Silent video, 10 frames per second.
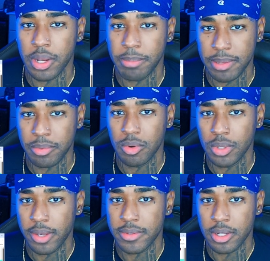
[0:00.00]
that people who
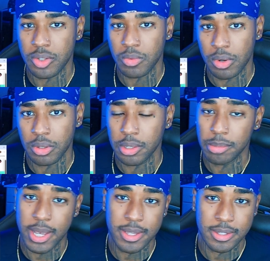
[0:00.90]
lives in this world are
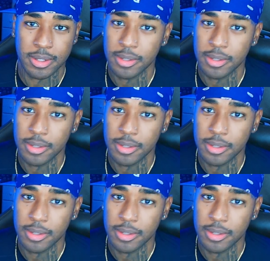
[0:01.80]
blessed.